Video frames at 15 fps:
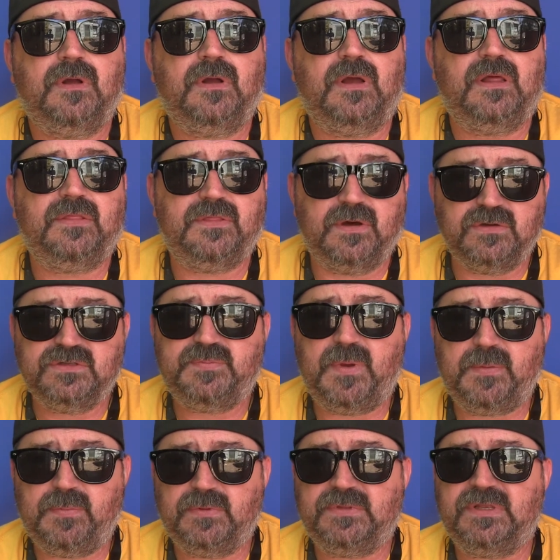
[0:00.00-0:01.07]
And those
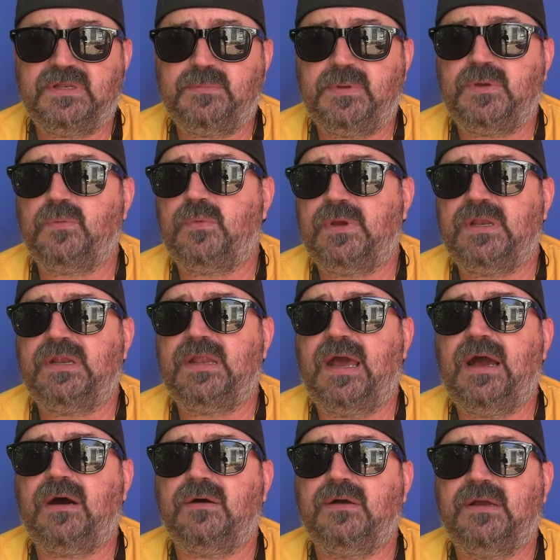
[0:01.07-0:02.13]
people need to be weeded
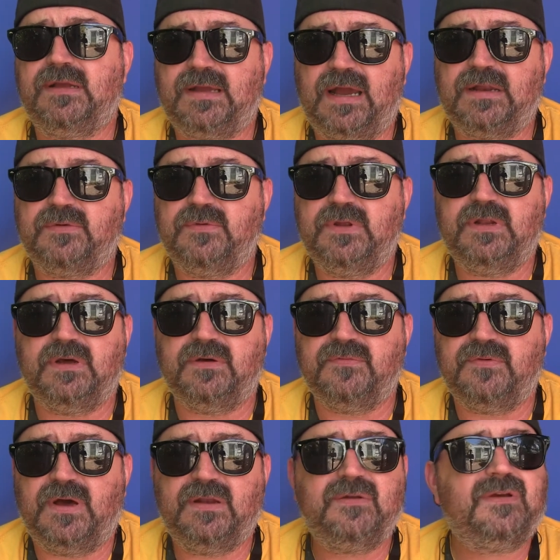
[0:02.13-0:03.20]
out and gotten rid
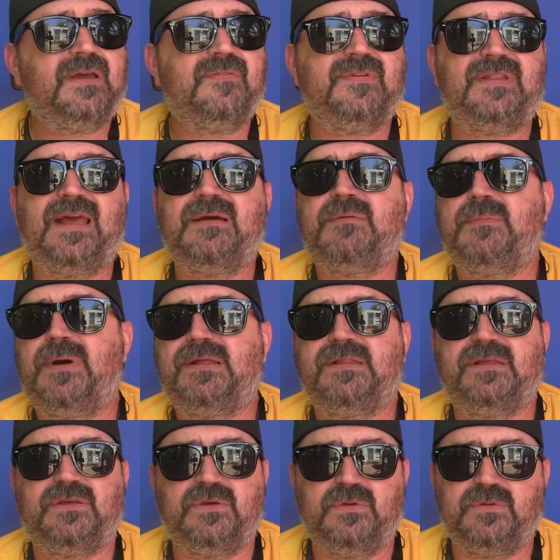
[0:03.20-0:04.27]
of. I don't give a damn about
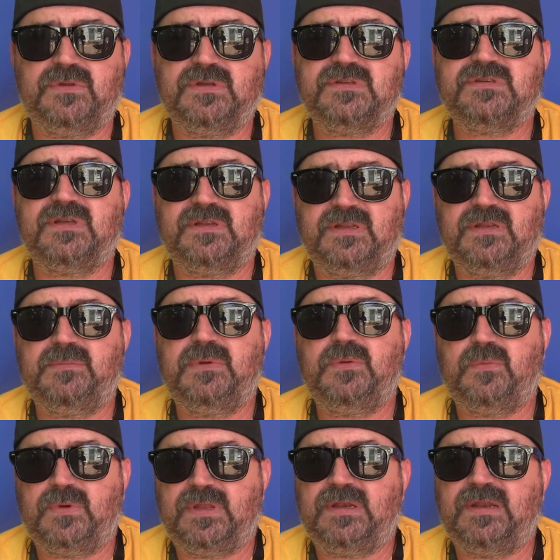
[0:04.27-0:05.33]
the unions. They need to be
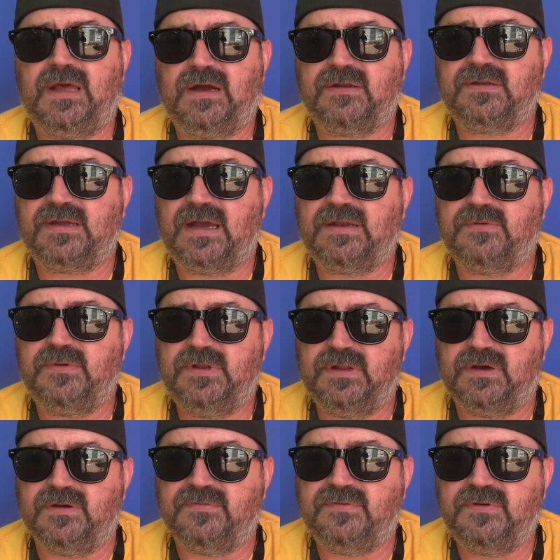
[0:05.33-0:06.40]
weeded out and gotten rid
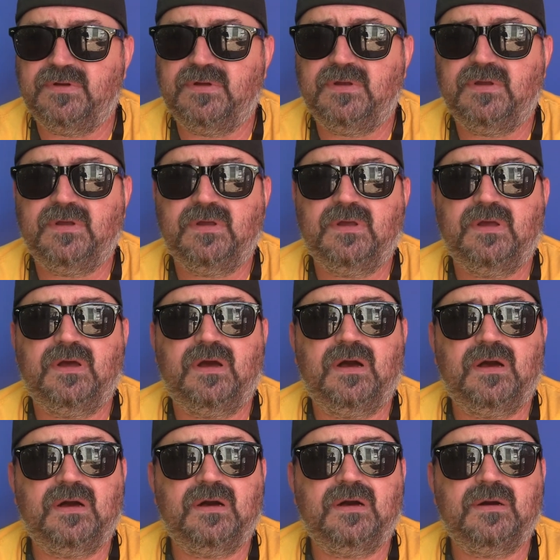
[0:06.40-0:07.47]
of.
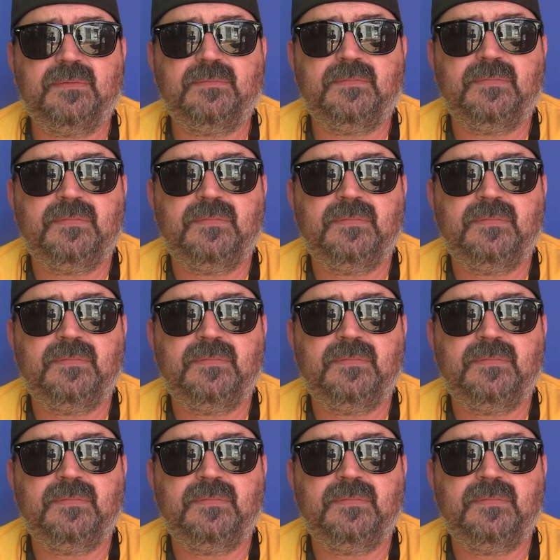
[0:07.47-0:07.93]
Um,